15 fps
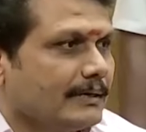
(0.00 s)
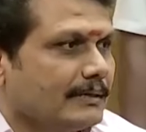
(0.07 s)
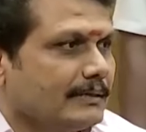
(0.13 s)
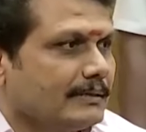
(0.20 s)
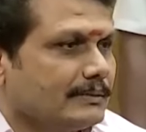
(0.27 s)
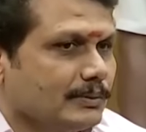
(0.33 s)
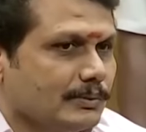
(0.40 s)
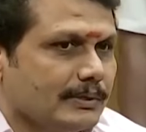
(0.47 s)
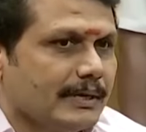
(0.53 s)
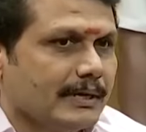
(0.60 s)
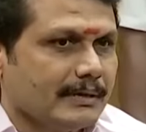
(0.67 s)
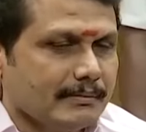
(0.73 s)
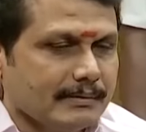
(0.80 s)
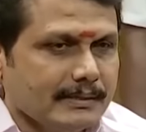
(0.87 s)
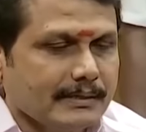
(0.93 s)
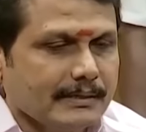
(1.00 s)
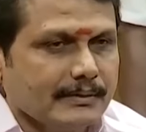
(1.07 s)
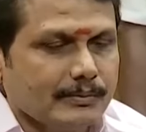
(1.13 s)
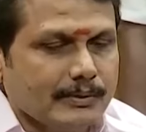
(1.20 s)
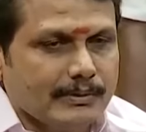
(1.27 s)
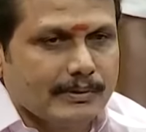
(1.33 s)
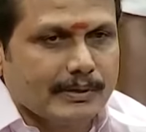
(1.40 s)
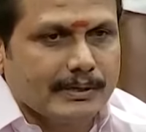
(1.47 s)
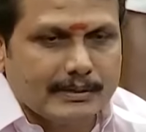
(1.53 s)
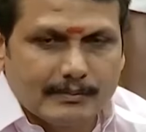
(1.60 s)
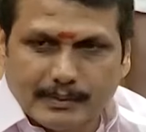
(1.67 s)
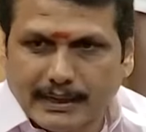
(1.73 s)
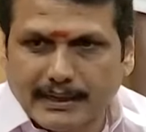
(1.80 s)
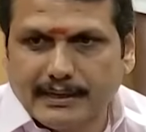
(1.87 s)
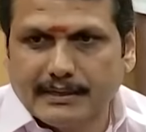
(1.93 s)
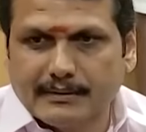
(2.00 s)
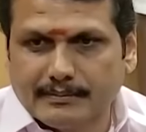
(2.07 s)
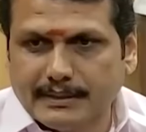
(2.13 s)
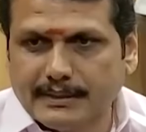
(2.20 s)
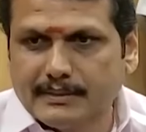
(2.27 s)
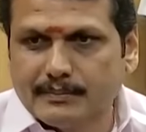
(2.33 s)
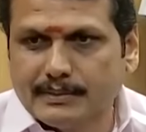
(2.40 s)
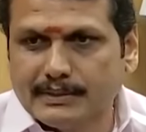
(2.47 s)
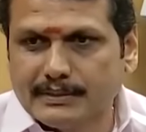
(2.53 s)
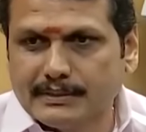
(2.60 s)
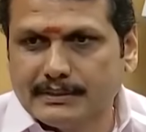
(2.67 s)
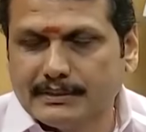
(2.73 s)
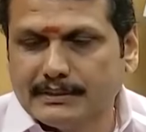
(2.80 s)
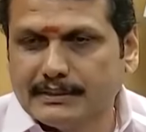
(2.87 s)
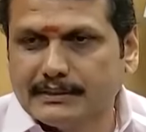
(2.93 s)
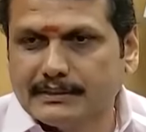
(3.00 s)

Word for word: had, we had in fact seen around three thousand pages of